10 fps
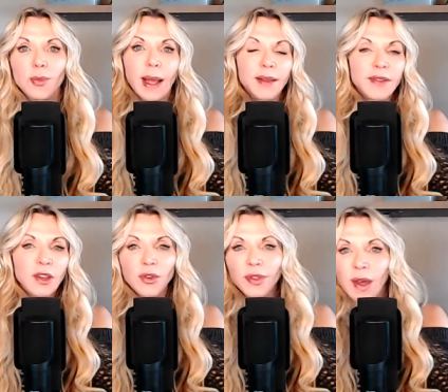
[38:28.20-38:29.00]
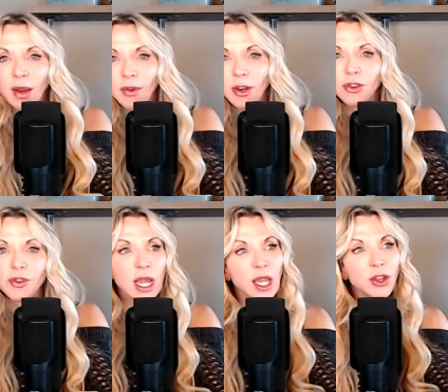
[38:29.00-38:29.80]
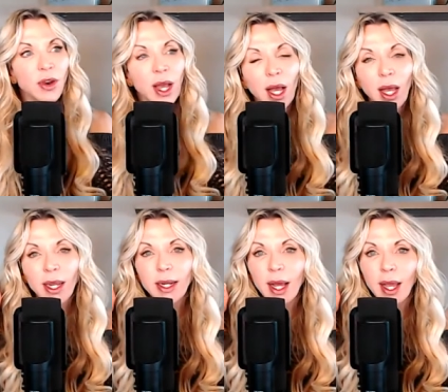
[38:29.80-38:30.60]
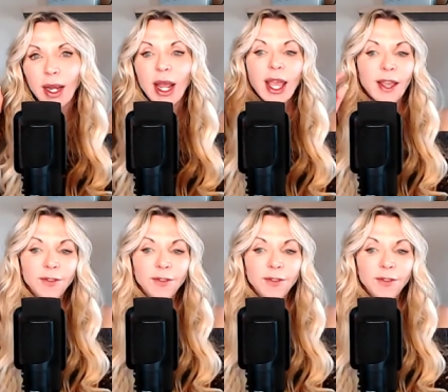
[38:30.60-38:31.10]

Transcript: you're balancing your thyroid, you're taking your iodine.